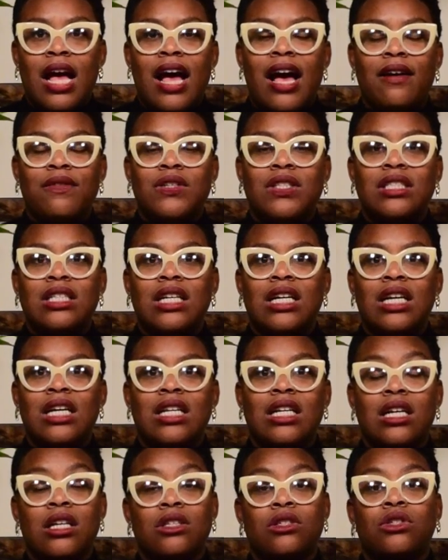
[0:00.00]
I've
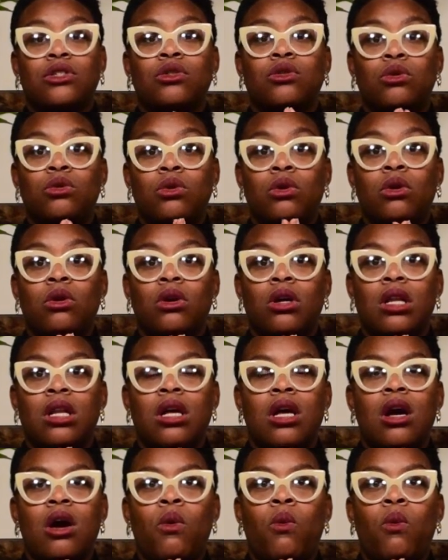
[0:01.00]
seen in school